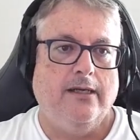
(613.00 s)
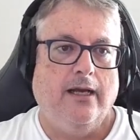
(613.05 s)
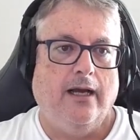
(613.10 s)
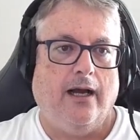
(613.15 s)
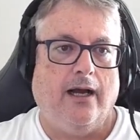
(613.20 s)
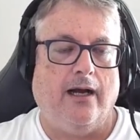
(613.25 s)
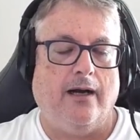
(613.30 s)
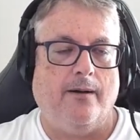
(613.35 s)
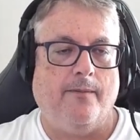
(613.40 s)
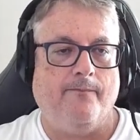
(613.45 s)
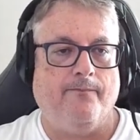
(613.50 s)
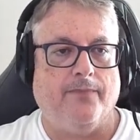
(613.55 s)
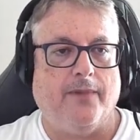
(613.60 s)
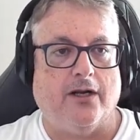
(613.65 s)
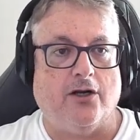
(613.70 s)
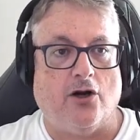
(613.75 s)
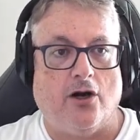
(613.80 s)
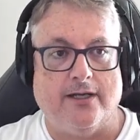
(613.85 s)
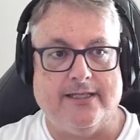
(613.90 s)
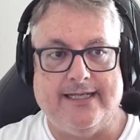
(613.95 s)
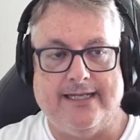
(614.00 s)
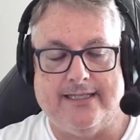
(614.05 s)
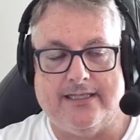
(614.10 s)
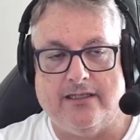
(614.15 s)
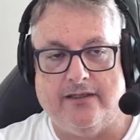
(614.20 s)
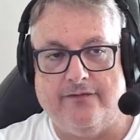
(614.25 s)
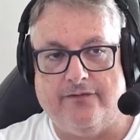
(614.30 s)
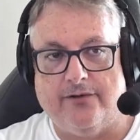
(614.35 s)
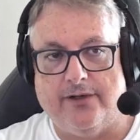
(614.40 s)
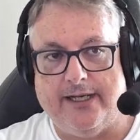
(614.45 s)
Um, the content
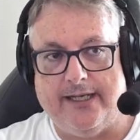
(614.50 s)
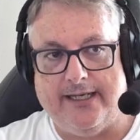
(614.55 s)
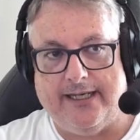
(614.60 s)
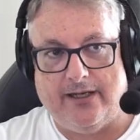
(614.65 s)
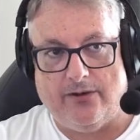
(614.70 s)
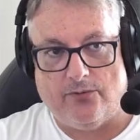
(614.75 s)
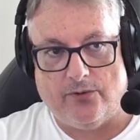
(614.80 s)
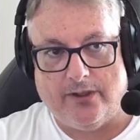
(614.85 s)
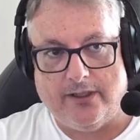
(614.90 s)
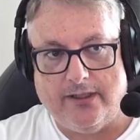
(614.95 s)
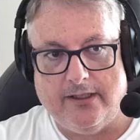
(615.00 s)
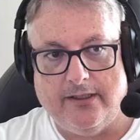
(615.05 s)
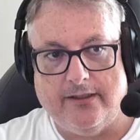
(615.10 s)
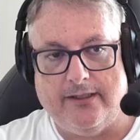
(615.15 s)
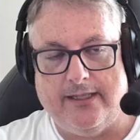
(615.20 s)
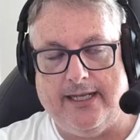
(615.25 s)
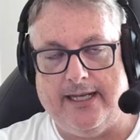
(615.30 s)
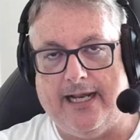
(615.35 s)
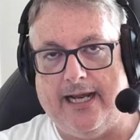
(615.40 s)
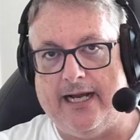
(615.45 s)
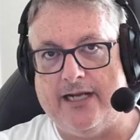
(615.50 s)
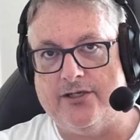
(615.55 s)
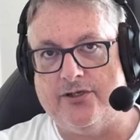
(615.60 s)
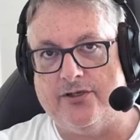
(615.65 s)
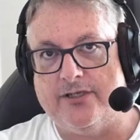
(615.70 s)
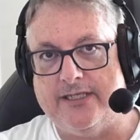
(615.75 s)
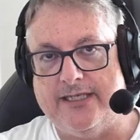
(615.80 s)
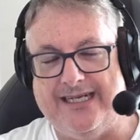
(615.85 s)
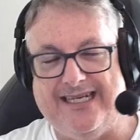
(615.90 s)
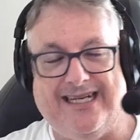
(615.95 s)
delivery network, the Azure
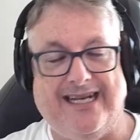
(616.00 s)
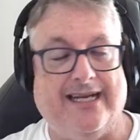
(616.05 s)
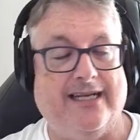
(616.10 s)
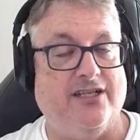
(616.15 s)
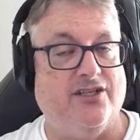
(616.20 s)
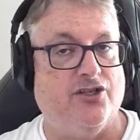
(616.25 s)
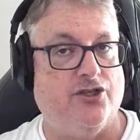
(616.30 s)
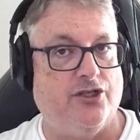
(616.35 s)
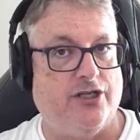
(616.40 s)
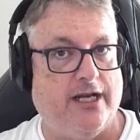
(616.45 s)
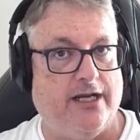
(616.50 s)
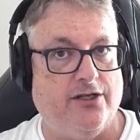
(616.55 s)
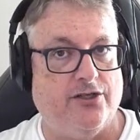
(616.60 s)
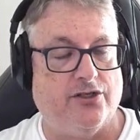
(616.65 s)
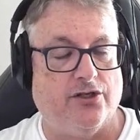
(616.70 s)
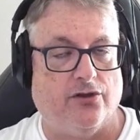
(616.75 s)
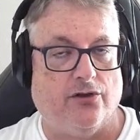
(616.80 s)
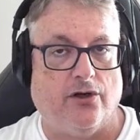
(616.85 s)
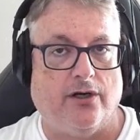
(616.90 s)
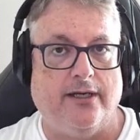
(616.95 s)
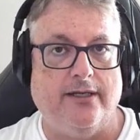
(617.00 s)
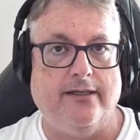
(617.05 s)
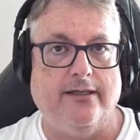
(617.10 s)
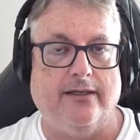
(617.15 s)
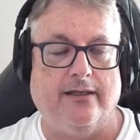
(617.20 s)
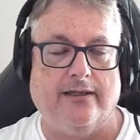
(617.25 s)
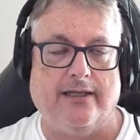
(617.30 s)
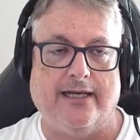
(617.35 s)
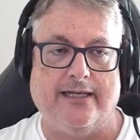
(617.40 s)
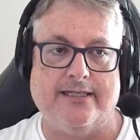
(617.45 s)
CDN, has changed a lot in
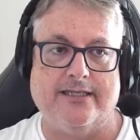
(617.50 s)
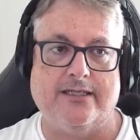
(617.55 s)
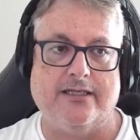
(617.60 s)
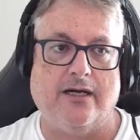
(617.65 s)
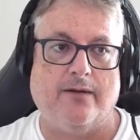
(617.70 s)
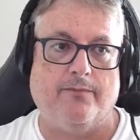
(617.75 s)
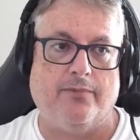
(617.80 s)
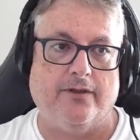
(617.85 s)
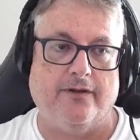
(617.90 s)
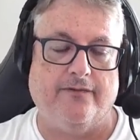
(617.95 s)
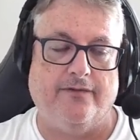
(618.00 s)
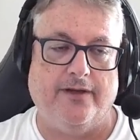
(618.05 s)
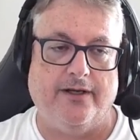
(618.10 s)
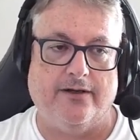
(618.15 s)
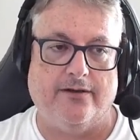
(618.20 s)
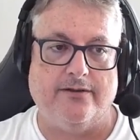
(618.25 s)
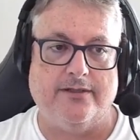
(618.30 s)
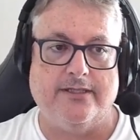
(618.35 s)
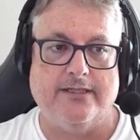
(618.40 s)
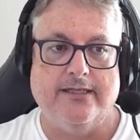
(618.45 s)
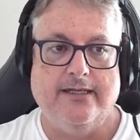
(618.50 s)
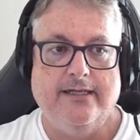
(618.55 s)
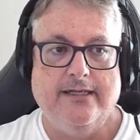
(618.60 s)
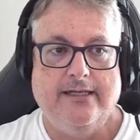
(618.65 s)
the last couple of years.